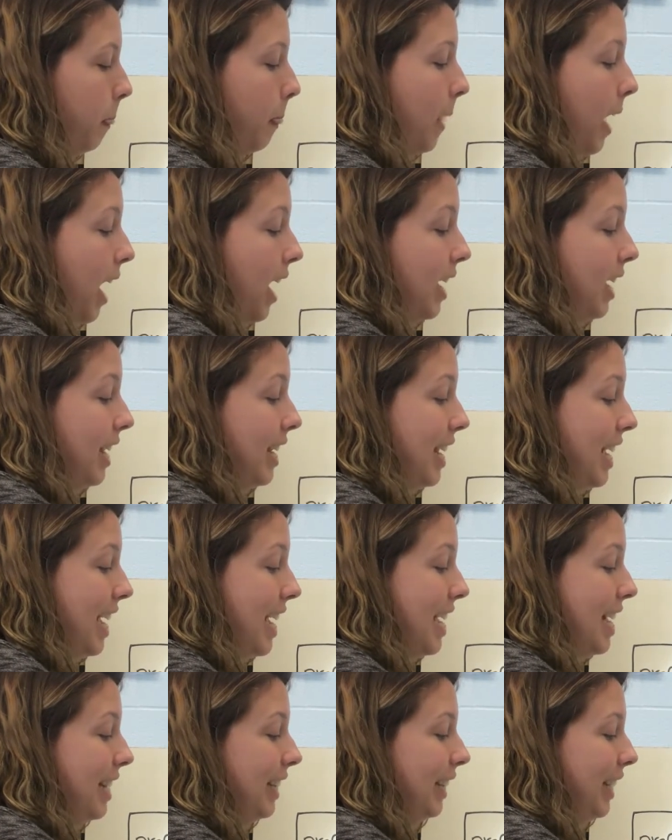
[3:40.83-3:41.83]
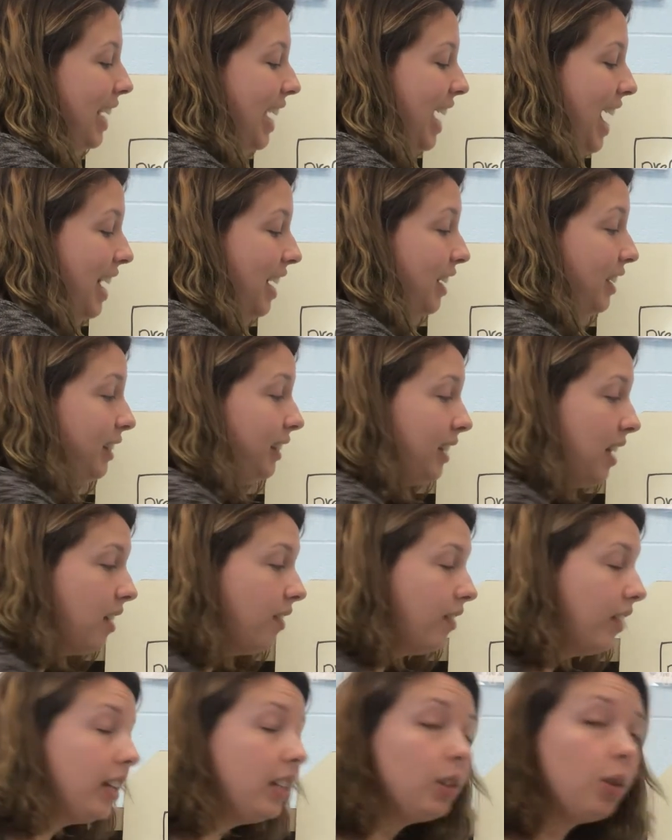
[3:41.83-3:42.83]
I can easily add a
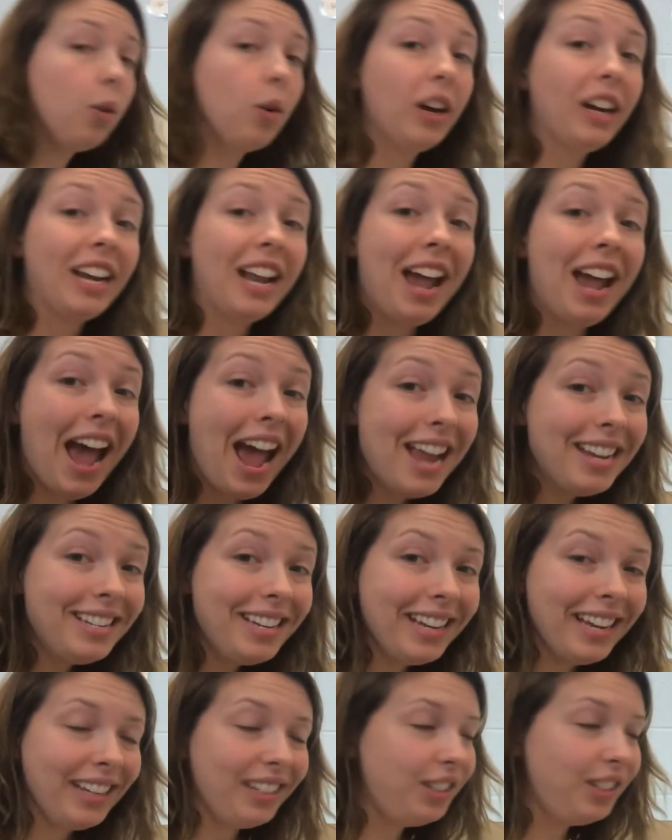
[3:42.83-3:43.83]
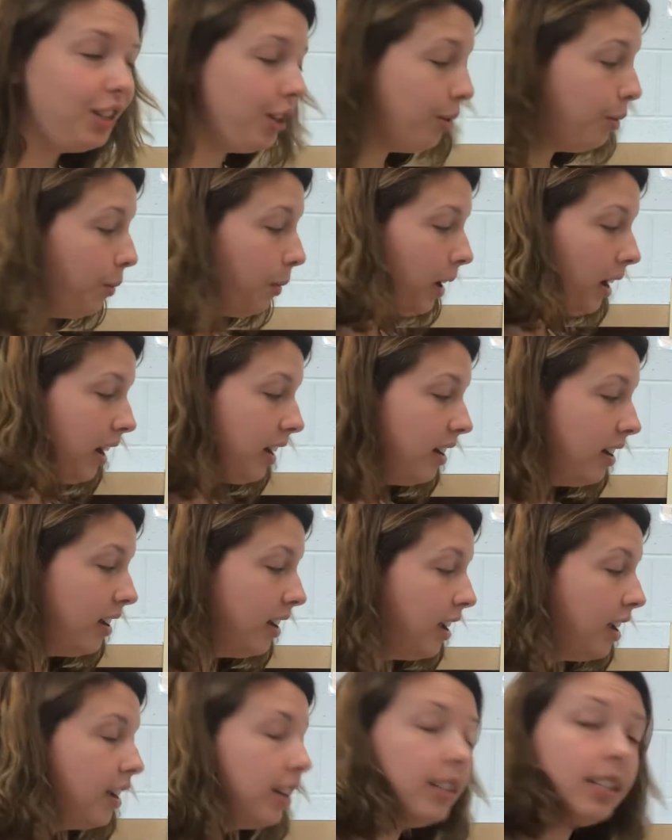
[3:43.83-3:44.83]
suffix or an ending to the word
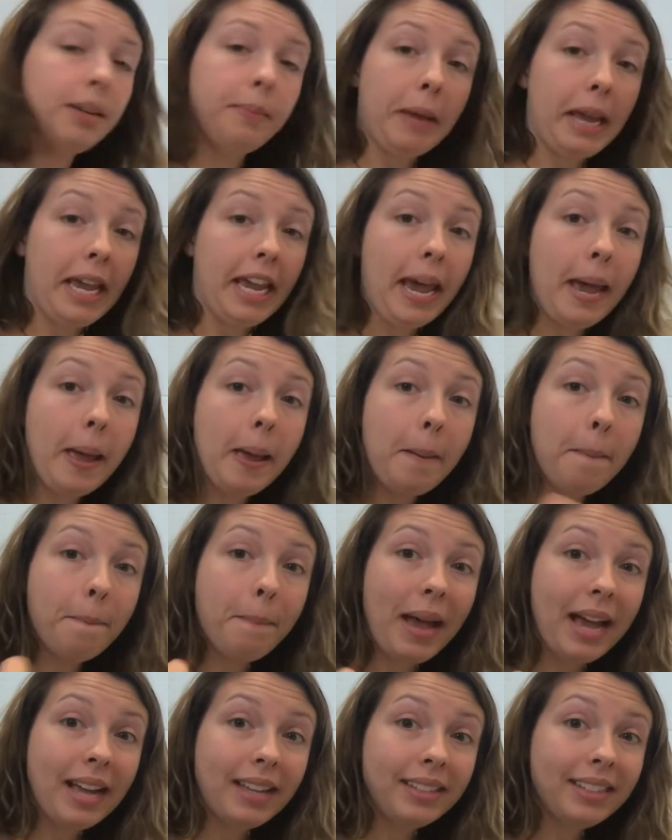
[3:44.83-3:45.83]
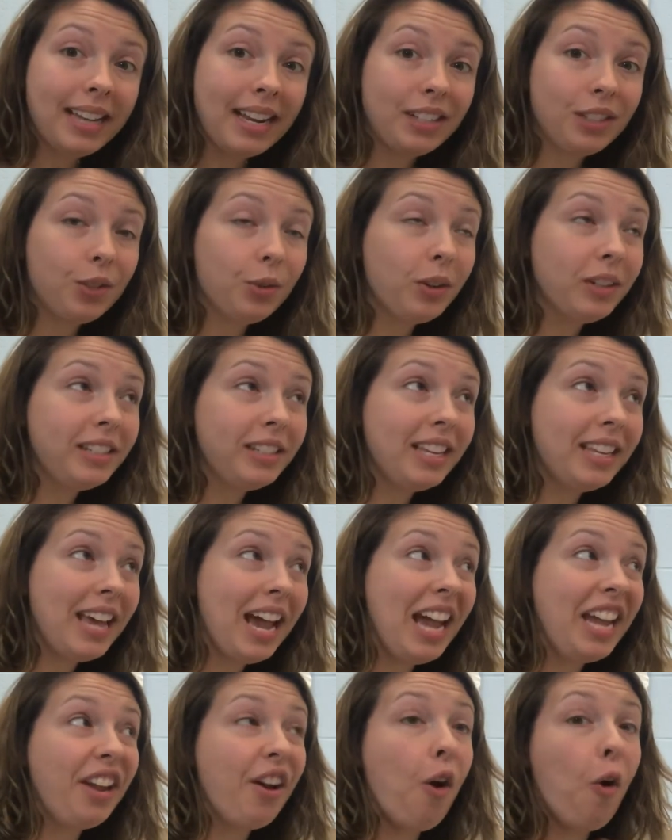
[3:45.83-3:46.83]
to make it past tense or say that
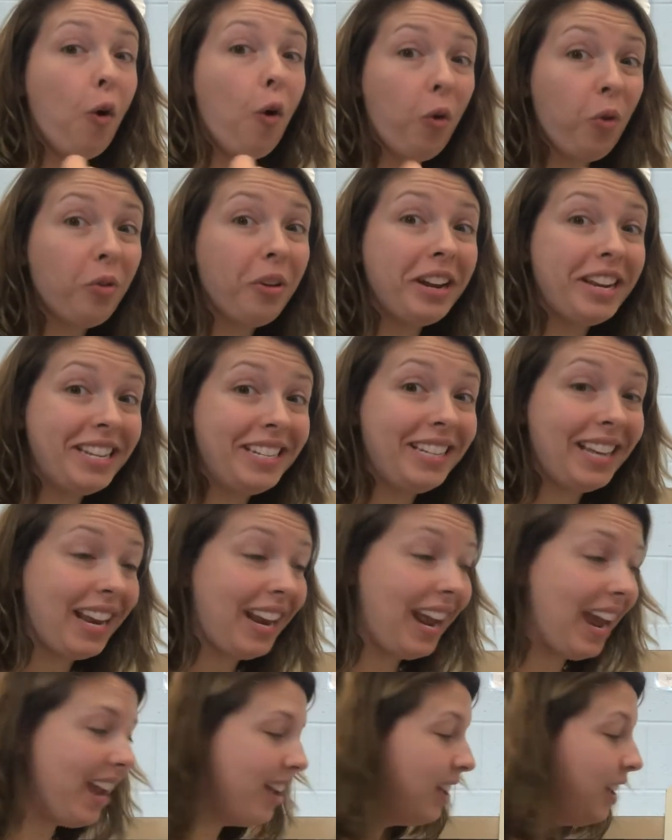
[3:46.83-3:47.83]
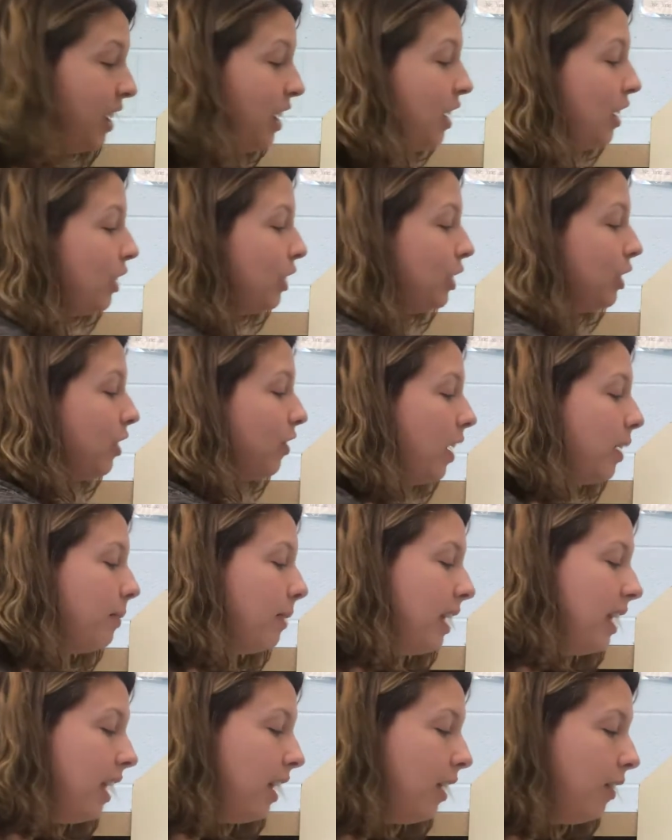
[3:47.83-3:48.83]
I already did it. So if I'm
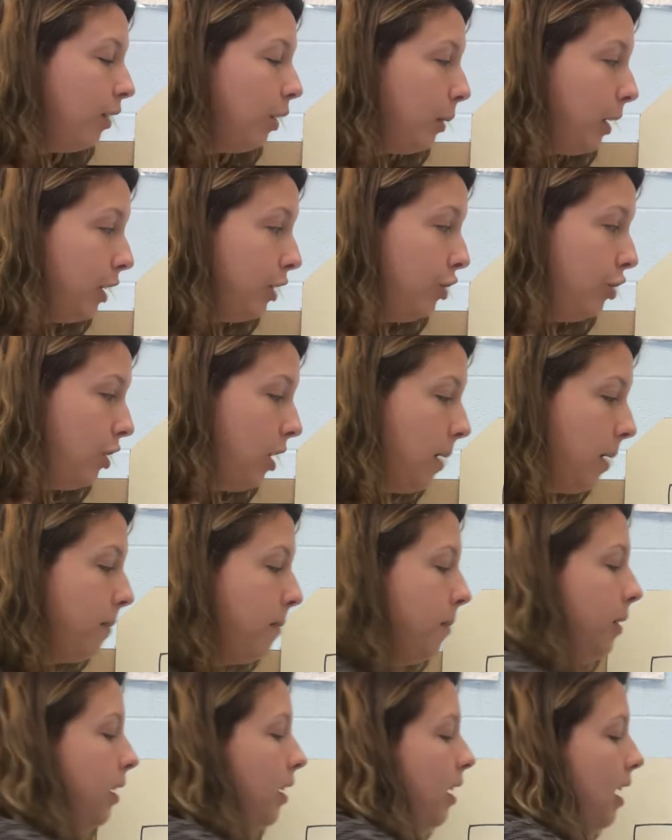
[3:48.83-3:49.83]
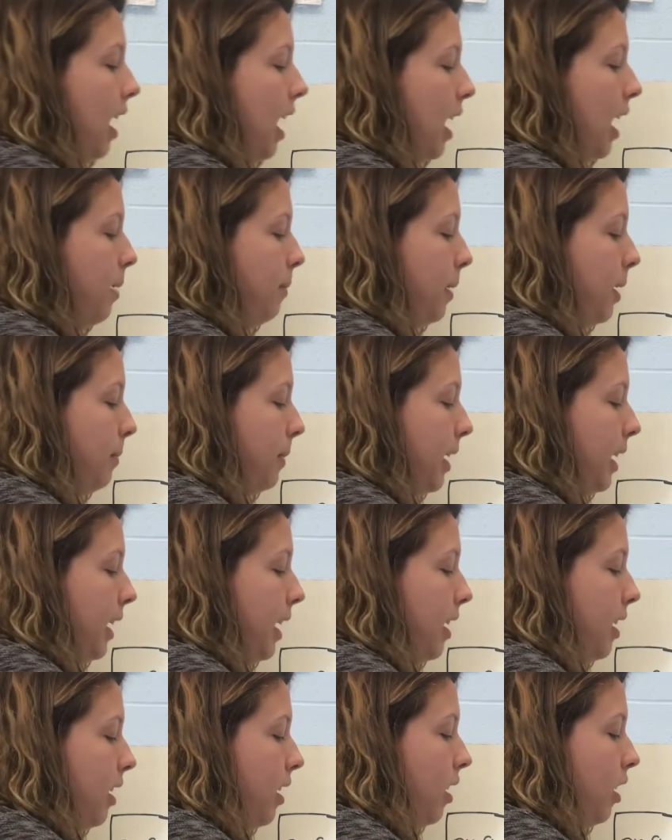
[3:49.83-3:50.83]
thinking of the word jump, I might make
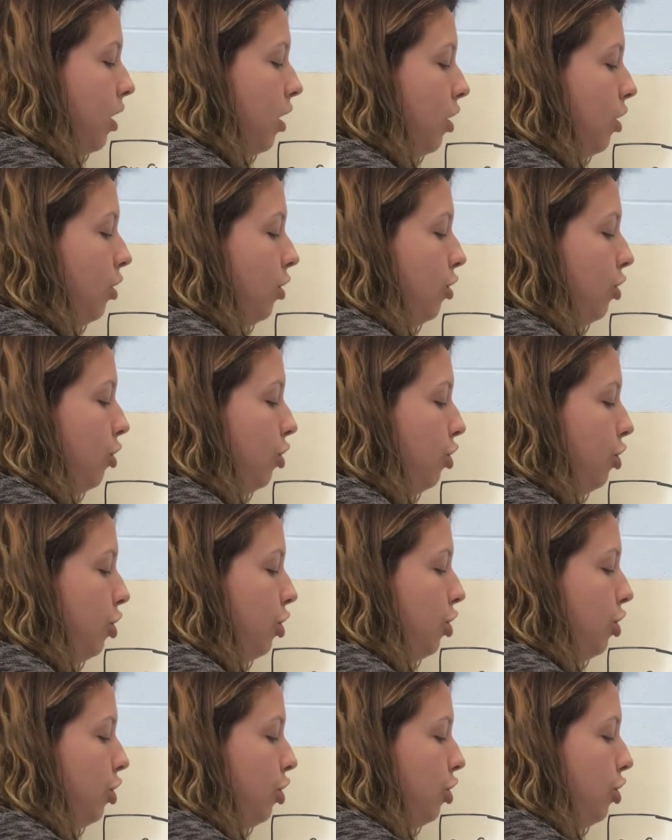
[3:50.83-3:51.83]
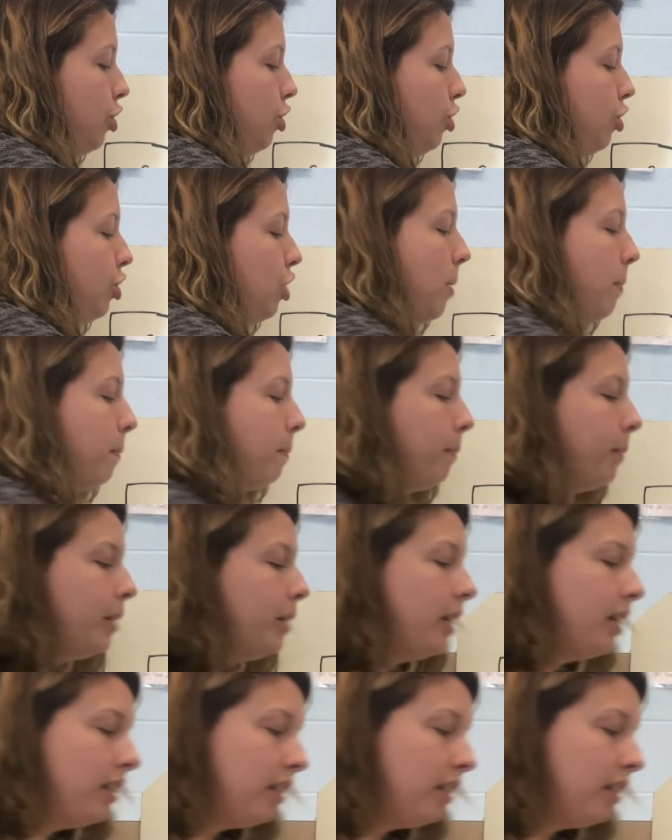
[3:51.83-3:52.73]
it jumped.